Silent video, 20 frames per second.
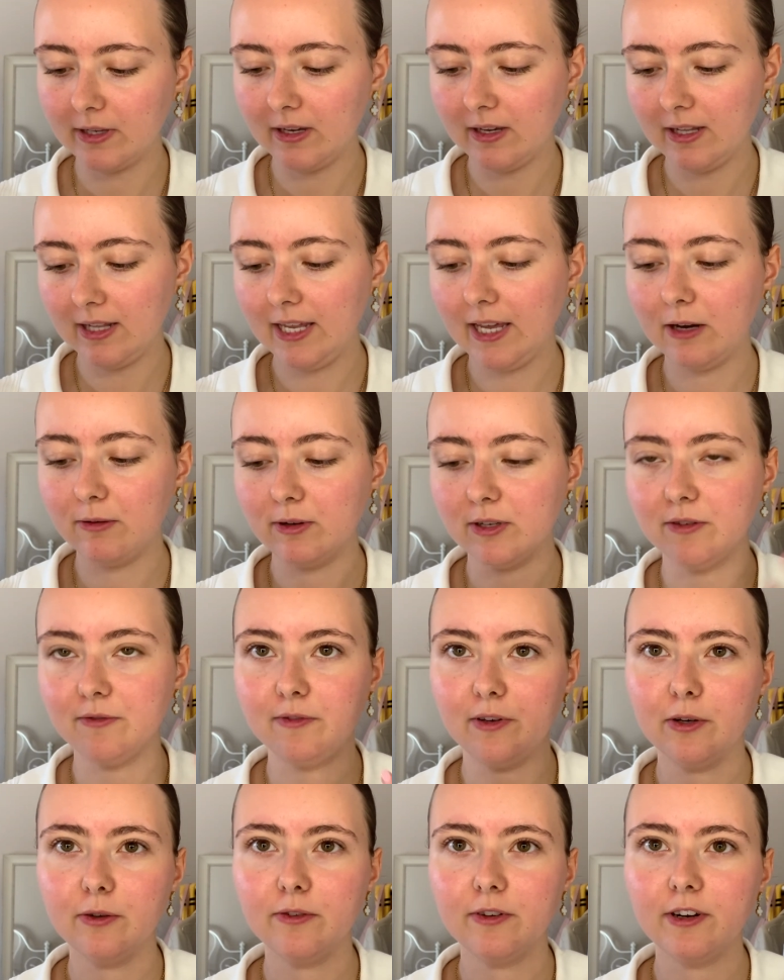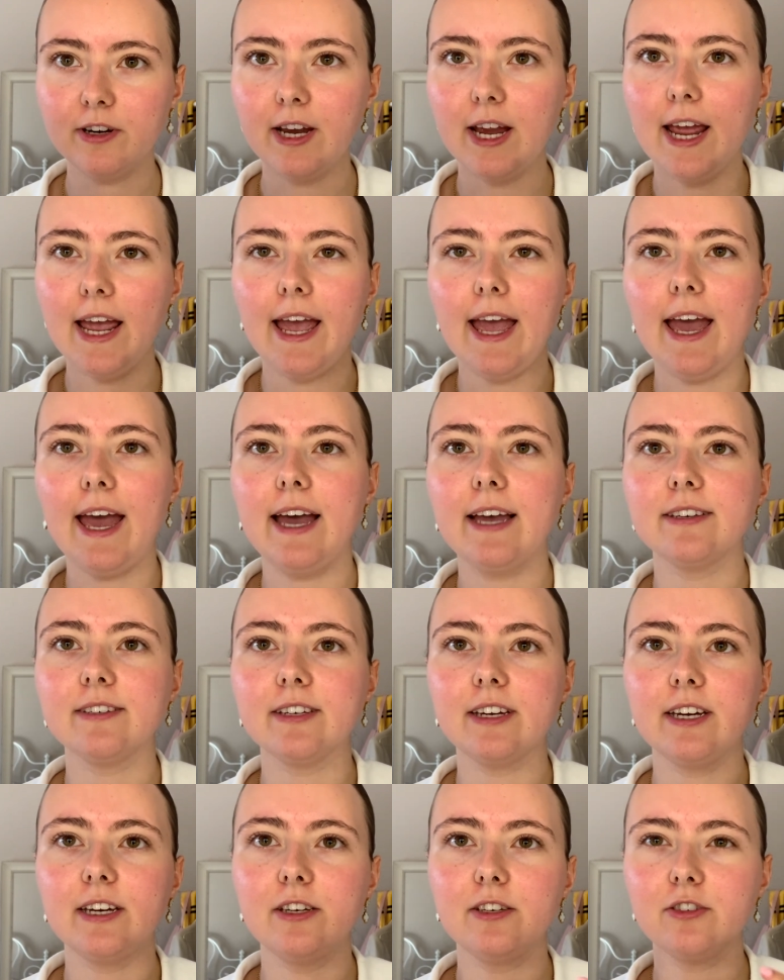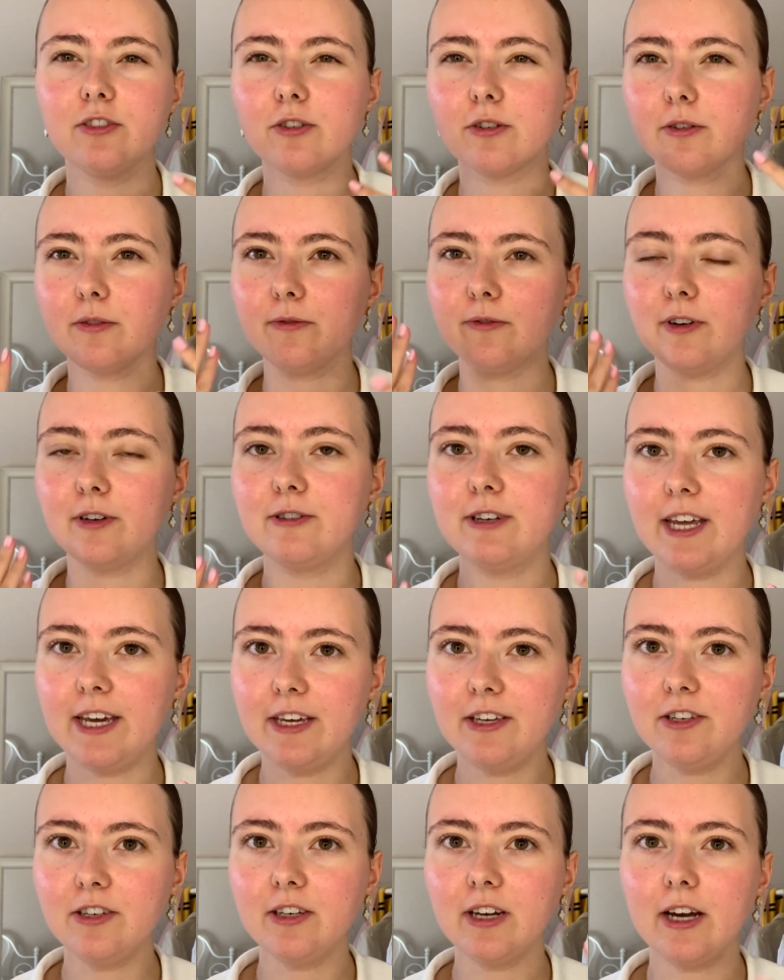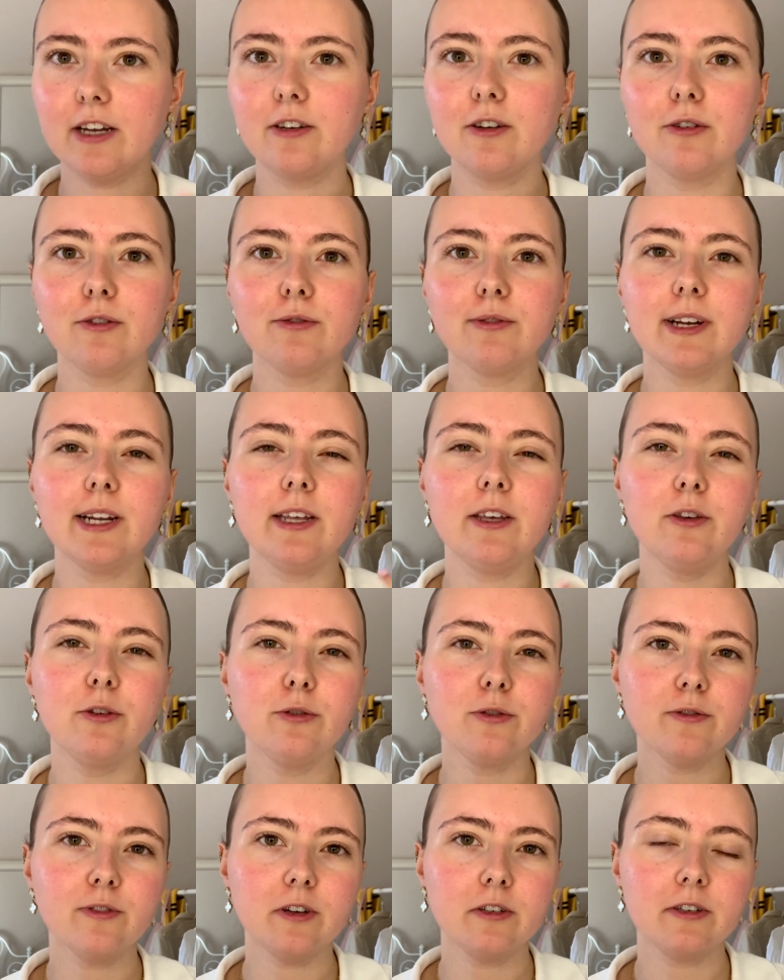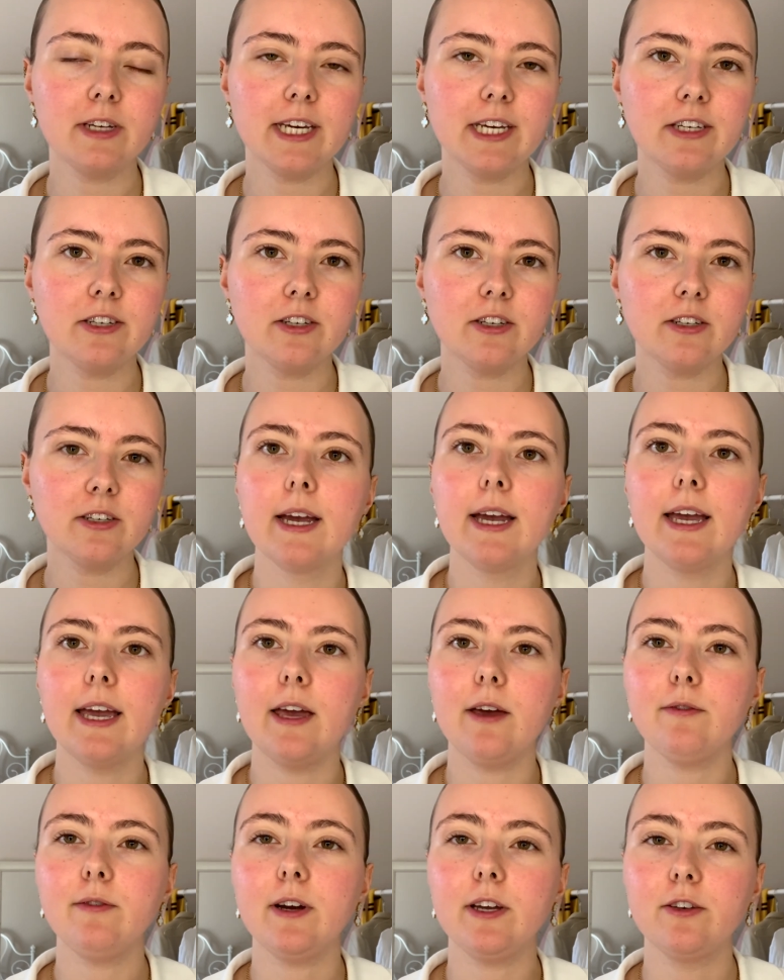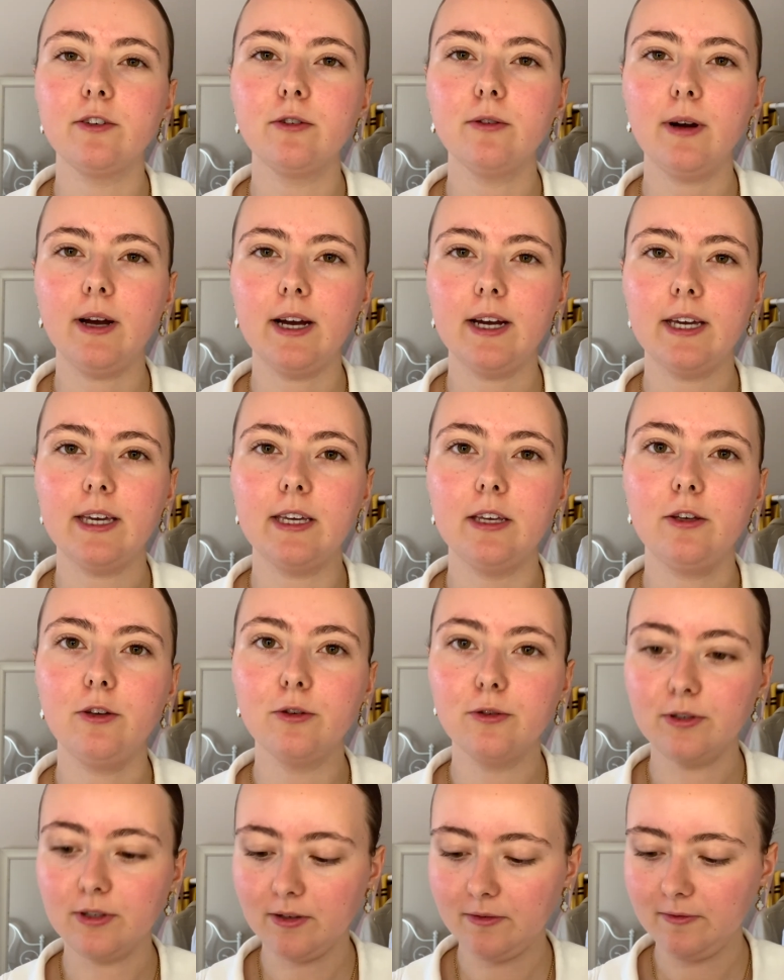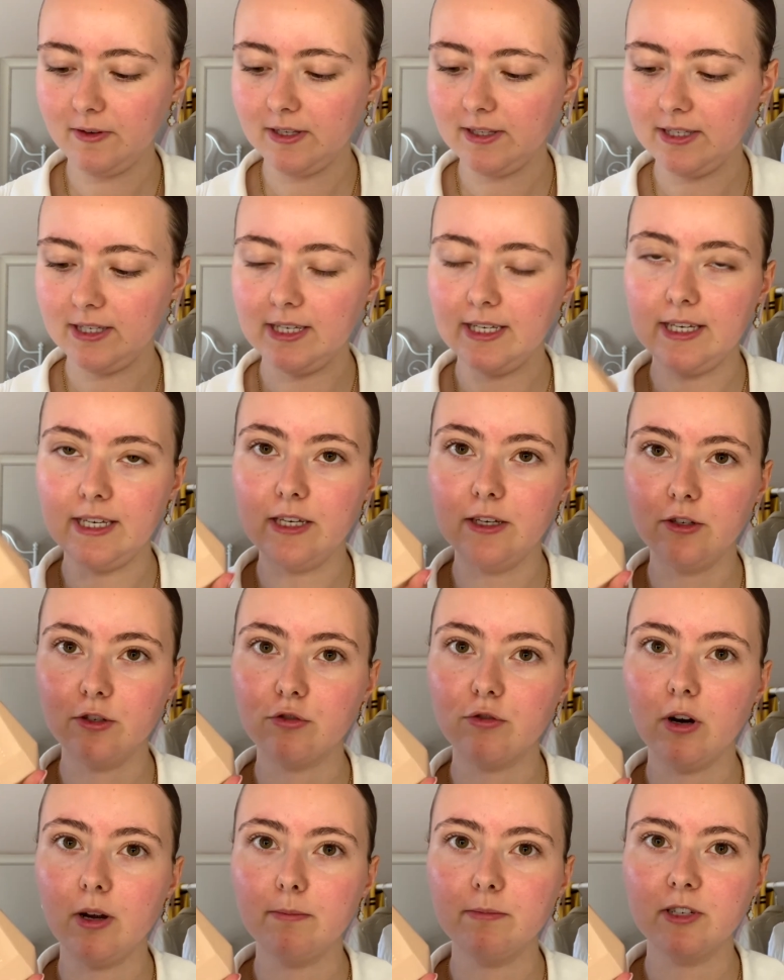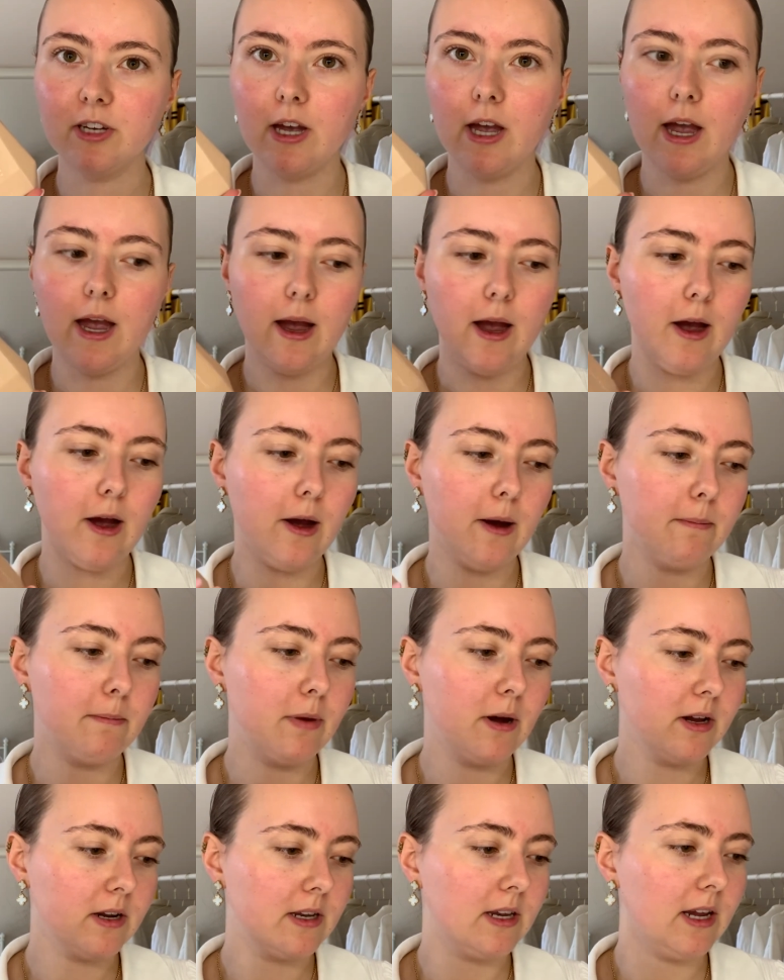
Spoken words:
liquid filter as a sort of foundation. I don't really use foundation. If I do, I use the Fenty Ease Drops, but